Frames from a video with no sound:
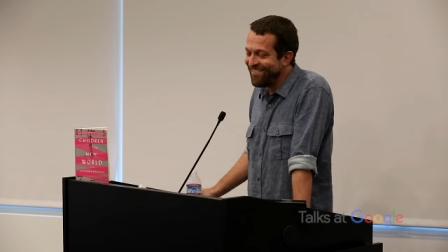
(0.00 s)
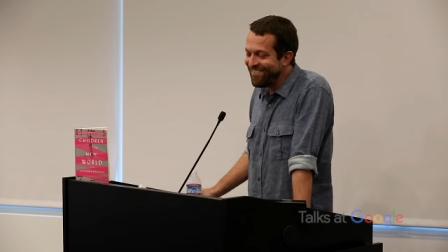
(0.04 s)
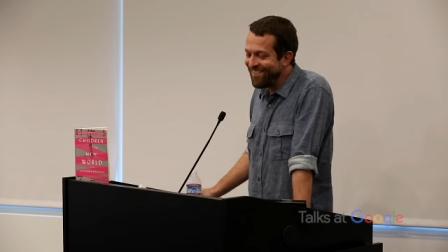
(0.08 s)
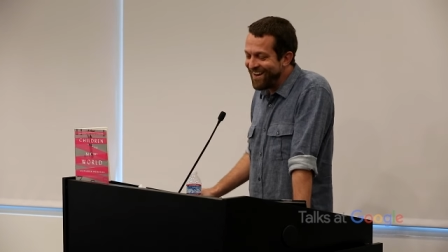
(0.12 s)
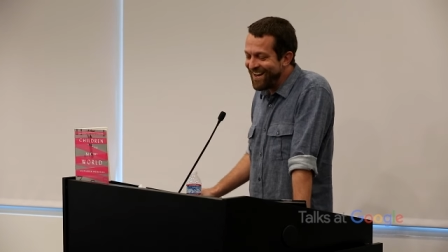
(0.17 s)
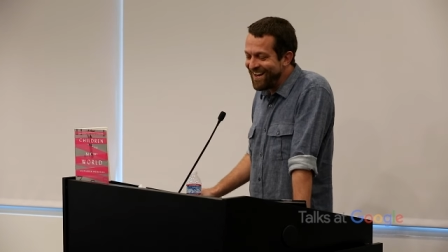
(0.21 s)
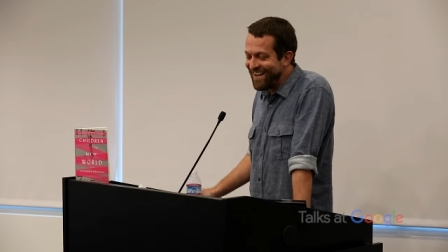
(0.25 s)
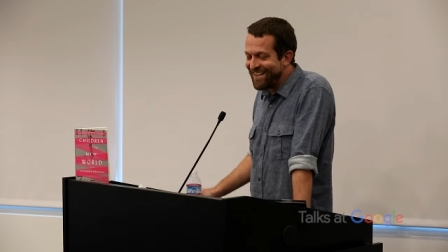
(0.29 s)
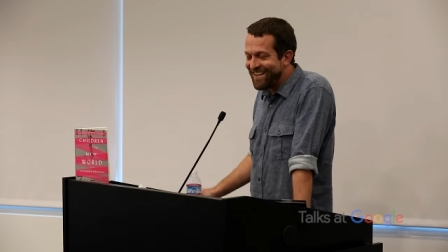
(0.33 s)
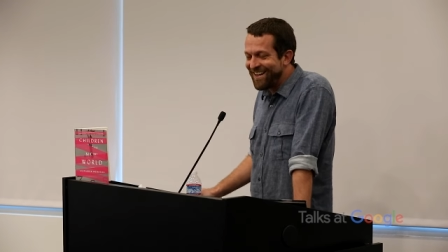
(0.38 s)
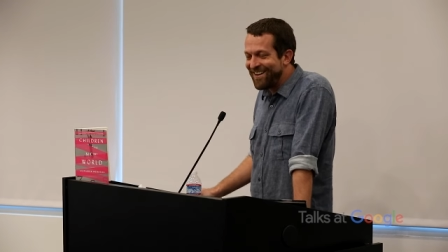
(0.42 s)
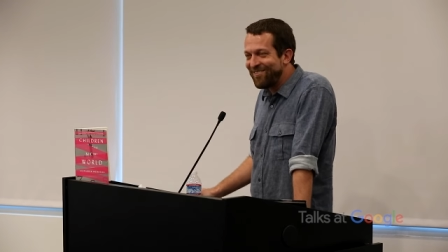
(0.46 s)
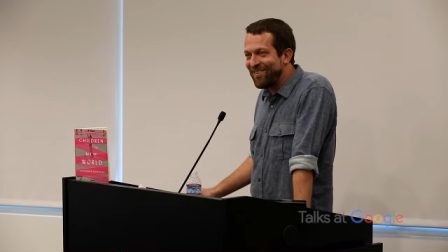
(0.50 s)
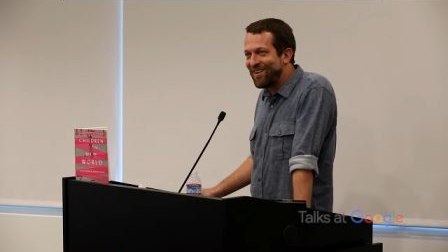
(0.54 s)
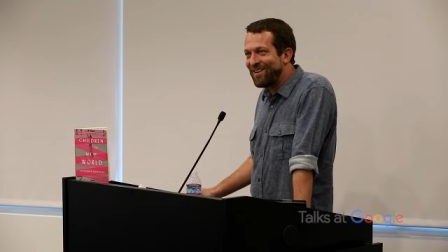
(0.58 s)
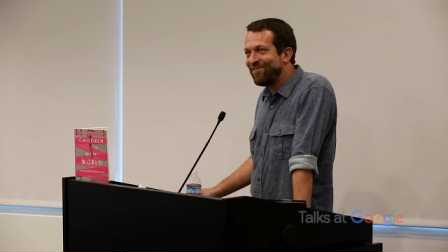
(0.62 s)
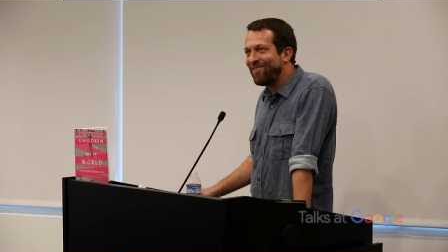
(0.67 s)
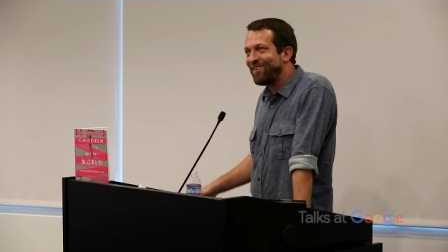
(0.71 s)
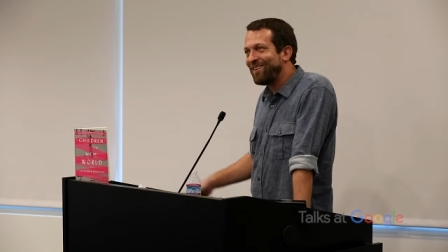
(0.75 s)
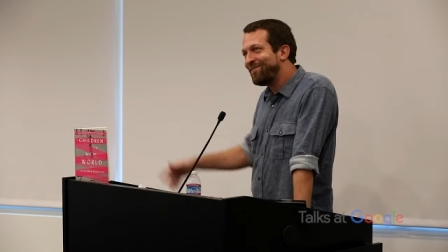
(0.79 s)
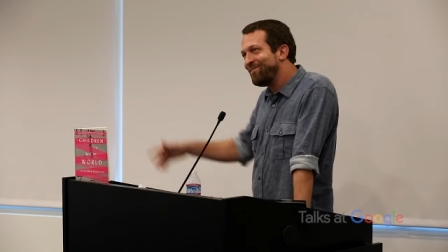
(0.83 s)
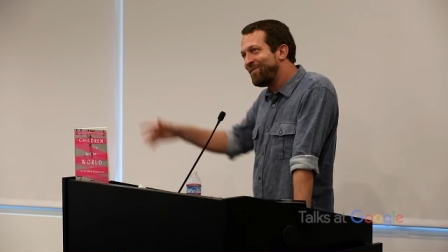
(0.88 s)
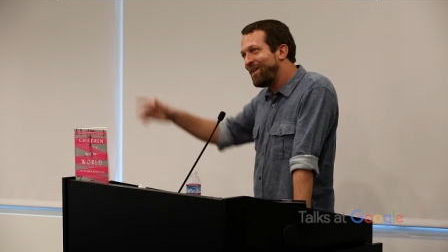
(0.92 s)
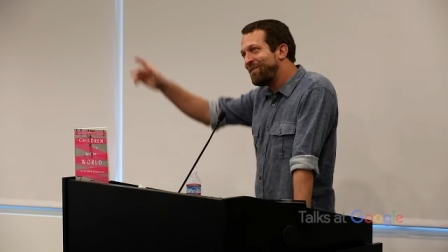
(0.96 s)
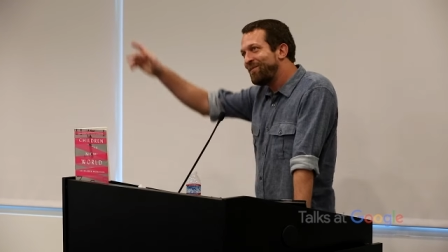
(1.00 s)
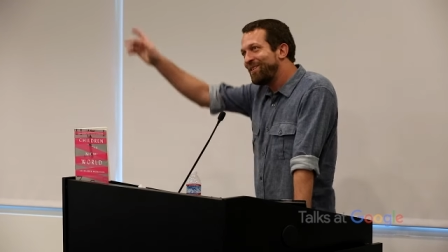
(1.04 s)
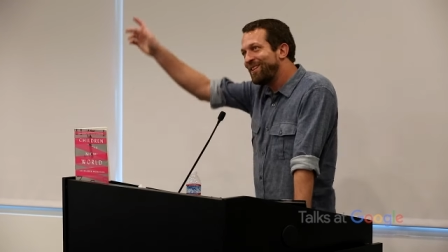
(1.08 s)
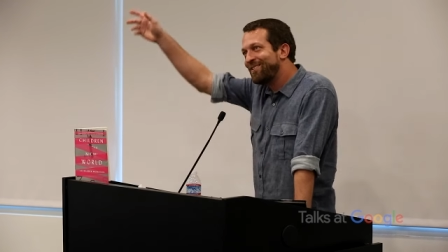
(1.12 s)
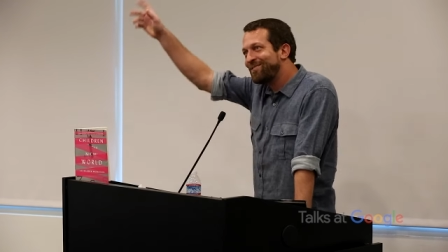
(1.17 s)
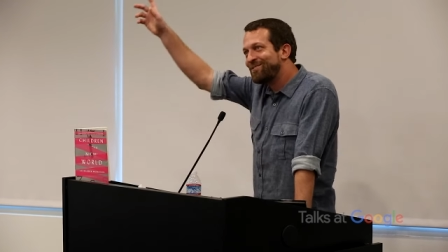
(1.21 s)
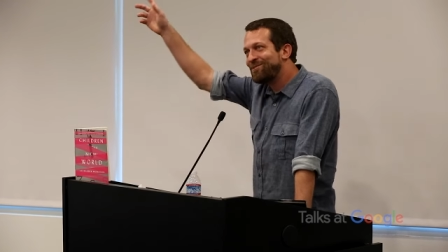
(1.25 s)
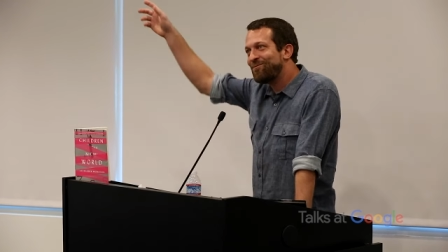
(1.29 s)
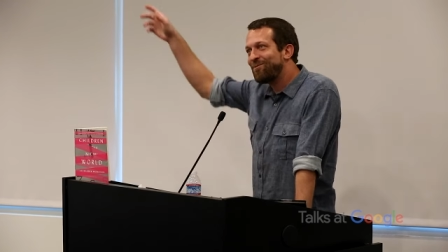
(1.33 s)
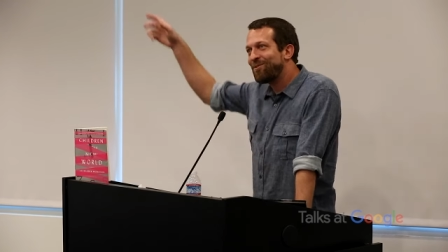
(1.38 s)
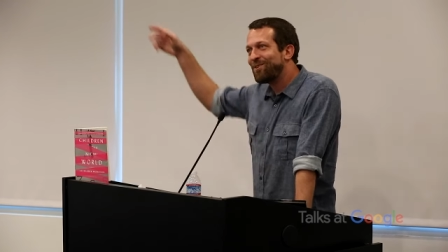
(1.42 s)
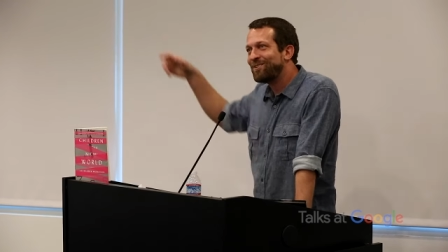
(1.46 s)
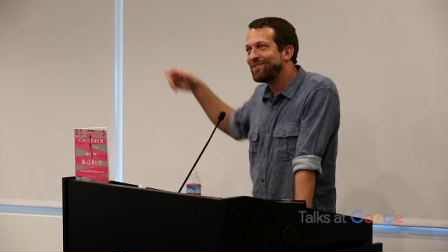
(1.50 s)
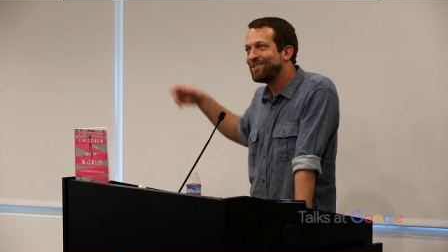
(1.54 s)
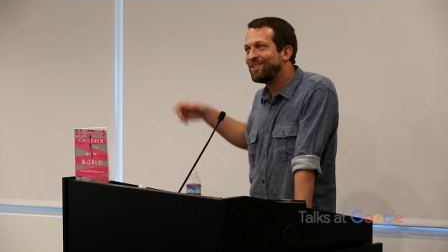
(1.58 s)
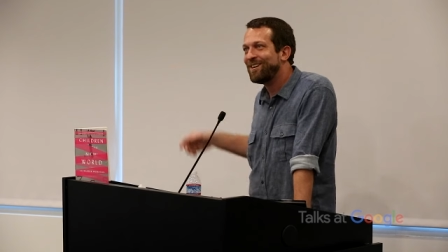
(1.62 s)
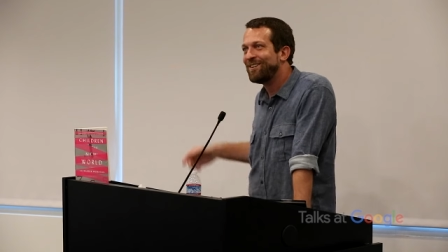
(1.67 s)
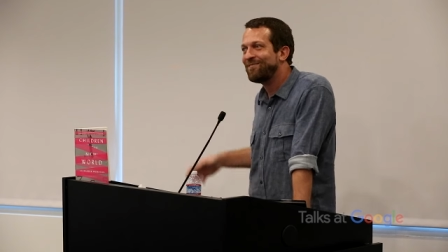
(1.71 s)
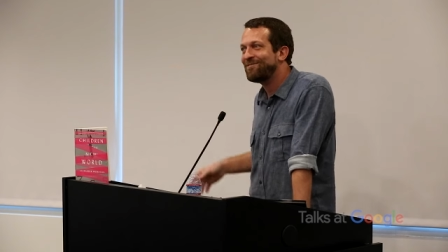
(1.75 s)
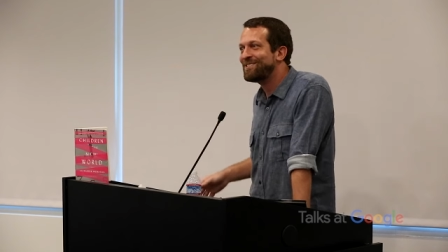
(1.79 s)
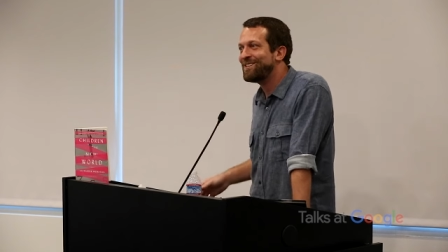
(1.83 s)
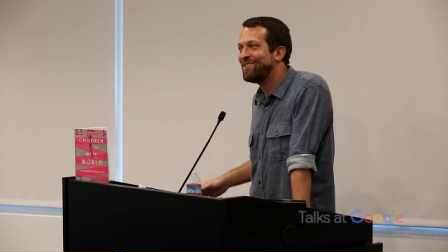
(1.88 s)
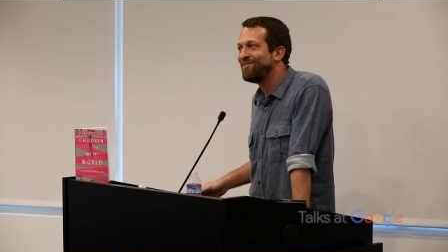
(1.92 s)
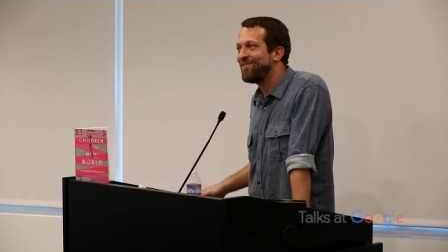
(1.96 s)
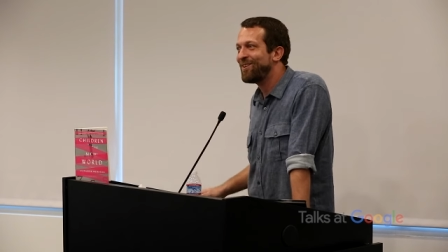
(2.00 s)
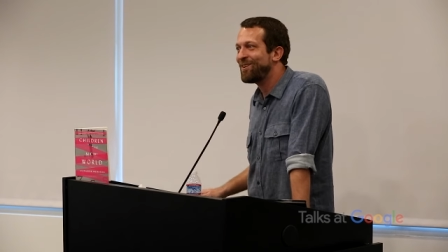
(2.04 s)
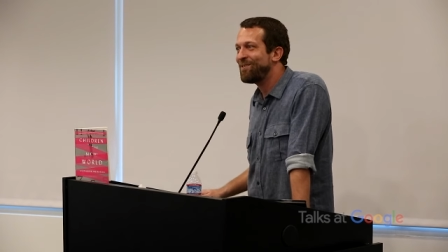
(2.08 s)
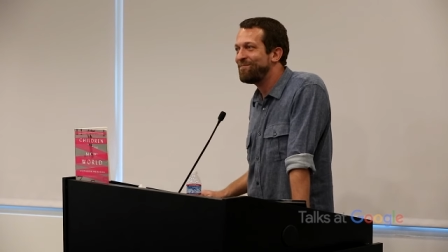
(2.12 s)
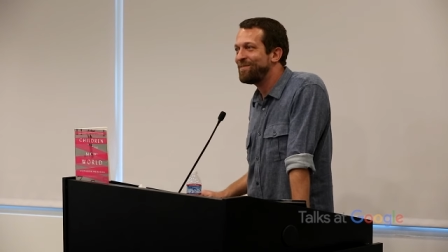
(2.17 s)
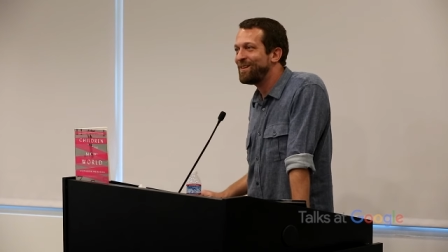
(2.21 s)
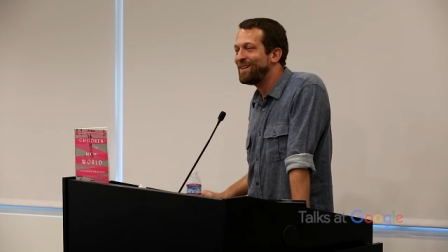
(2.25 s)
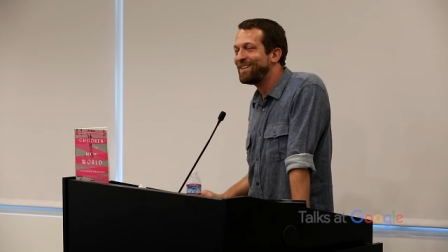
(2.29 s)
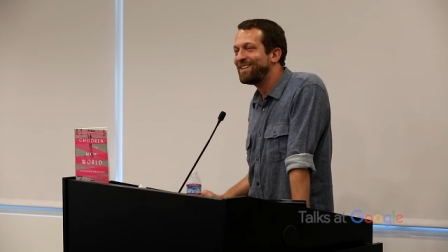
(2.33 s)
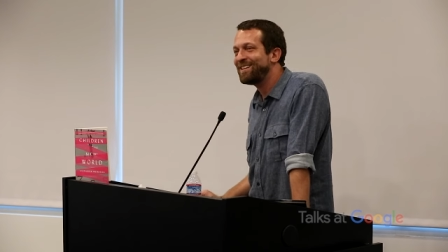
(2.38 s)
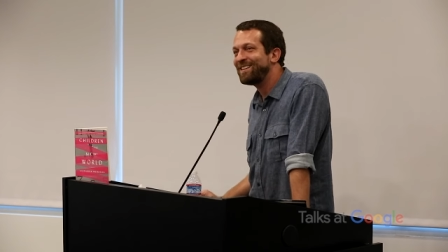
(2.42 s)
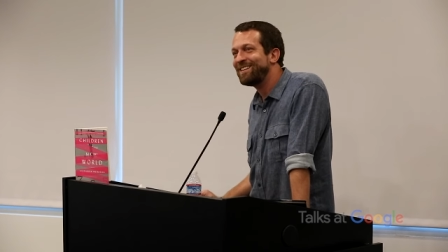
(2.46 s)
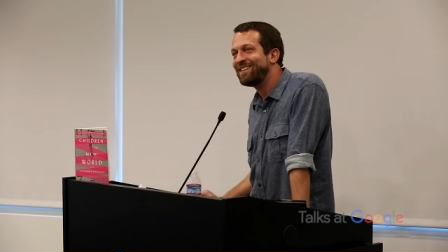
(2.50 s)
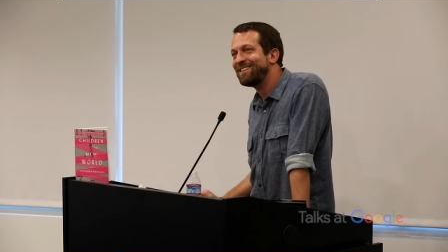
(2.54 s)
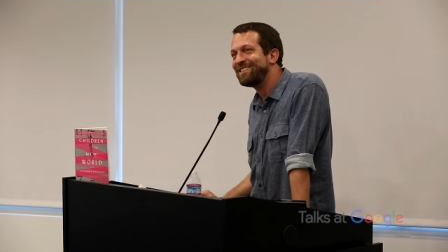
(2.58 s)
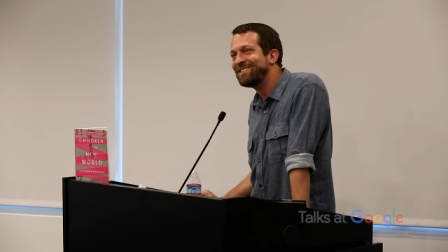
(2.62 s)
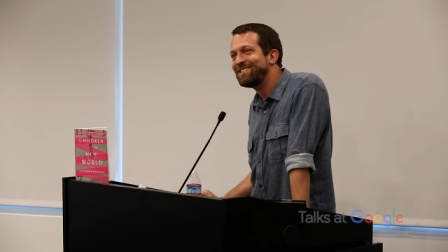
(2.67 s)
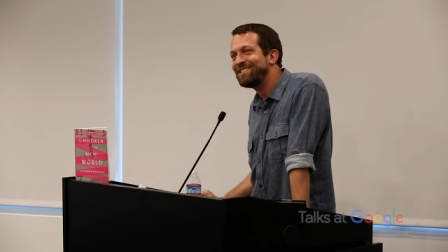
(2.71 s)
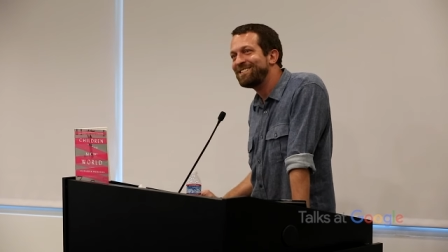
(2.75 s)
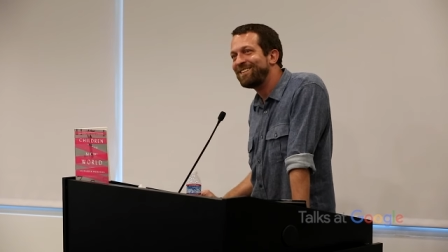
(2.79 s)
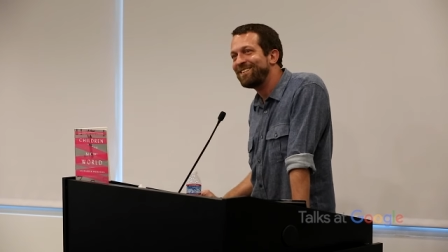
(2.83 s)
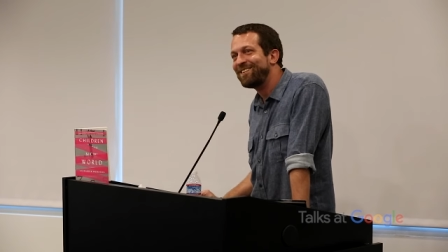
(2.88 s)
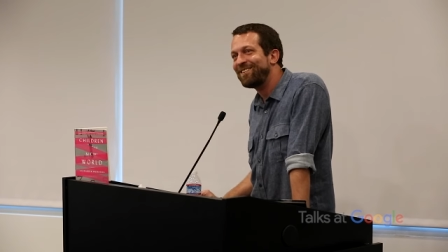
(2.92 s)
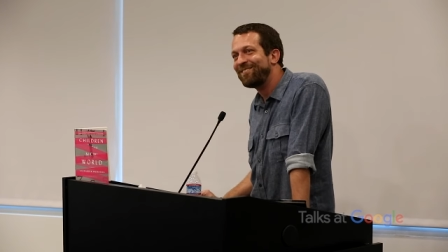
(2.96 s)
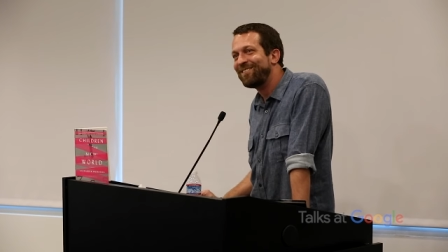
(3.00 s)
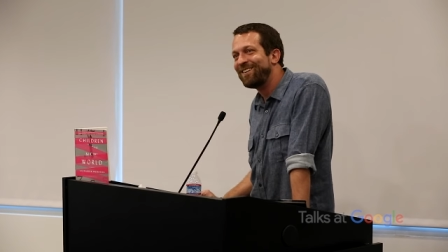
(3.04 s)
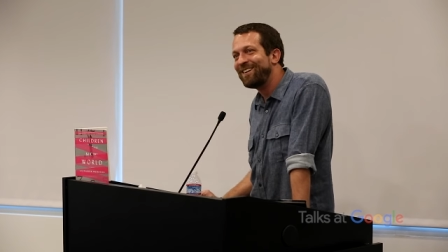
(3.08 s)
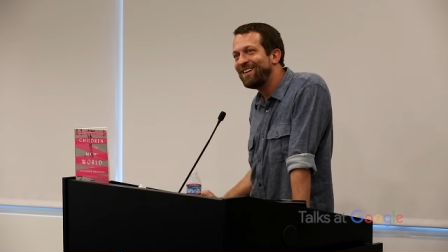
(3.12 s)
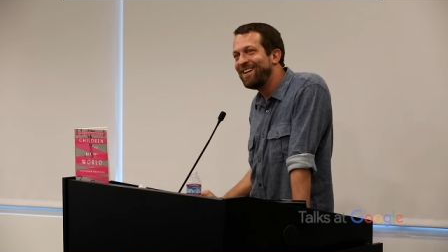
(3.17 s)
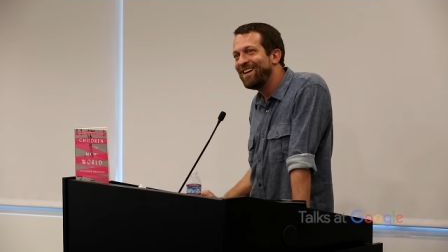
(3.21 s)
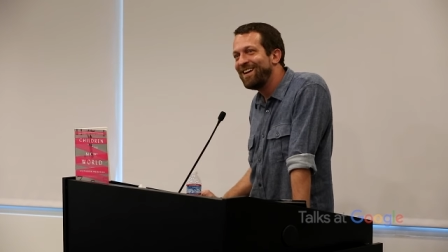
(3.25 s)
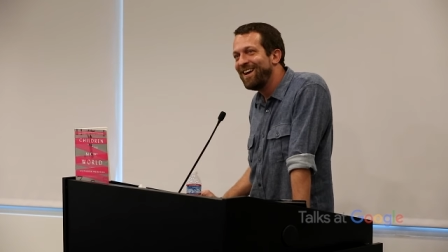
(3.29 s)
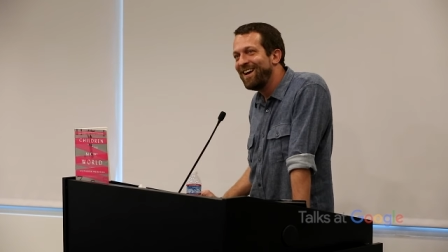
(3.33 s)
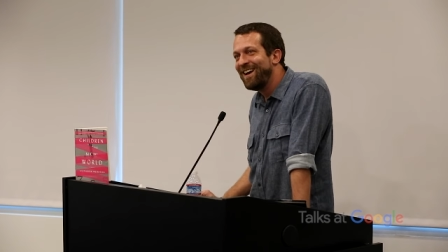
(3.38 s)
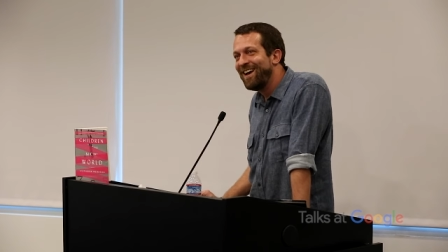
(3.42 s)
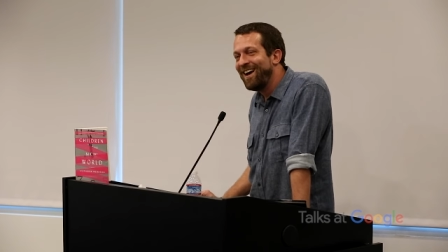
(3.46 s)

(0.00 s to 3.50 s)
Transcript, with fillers: right, I mean, maybe there's a workshop somewhere building these here, right?